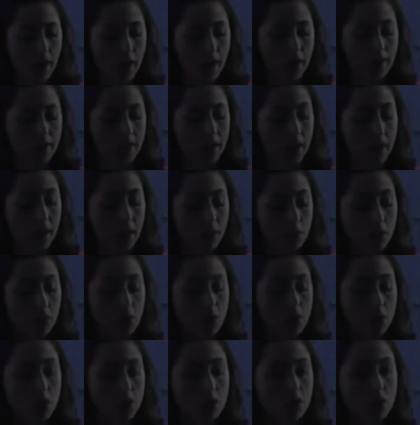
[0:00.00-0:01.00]
And I'm
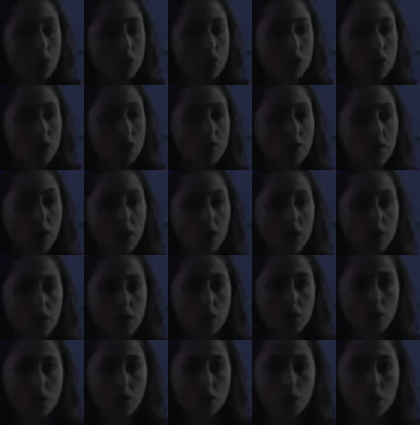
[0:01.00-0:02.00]
going to invite
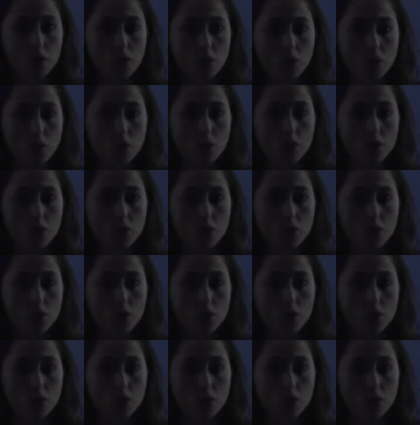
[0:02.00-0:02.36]
you